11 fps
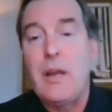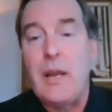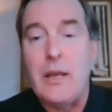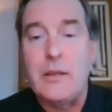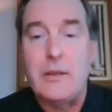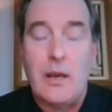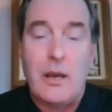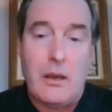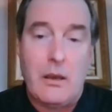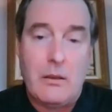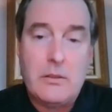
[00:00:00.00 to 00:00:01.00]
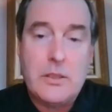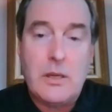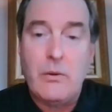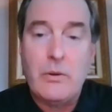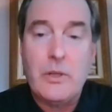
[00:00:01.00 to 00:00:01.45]
And uh,
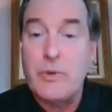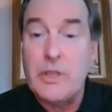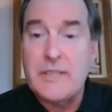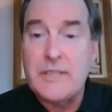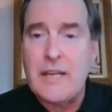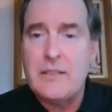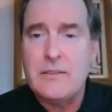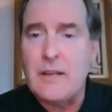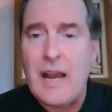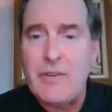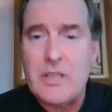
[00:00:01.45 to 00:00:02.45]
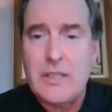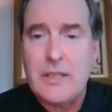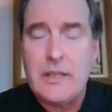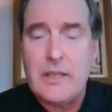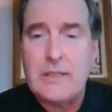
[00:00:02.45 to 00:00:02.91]
so, you know, real estate's
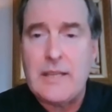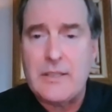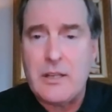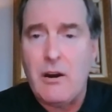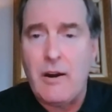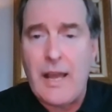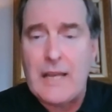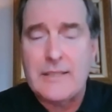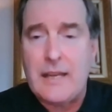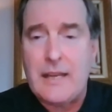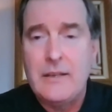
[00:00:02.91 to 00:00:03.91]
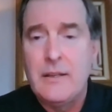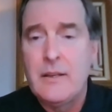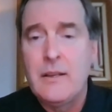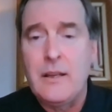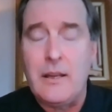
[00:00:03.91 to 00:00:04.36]
obviously it, that's a hard asset,
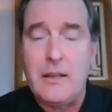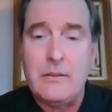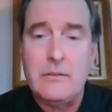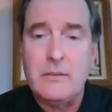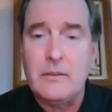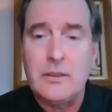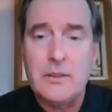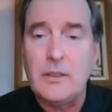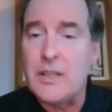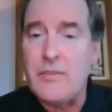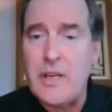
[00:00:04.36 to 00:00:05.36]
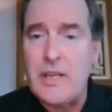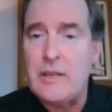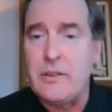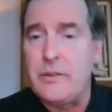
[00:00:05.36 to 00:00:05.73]
and you live in it.